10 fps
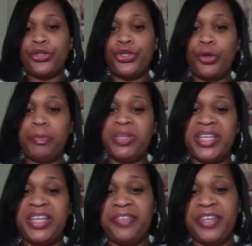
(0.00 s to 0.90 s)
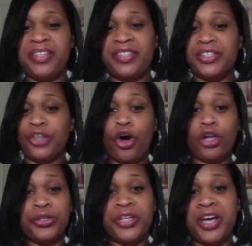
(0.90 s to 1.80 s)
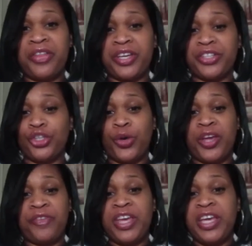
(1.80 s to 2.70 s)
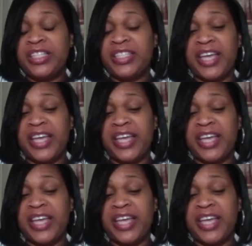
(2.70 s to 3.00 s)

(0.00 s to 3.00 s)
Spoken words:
your belief is it's all or nothing. So if say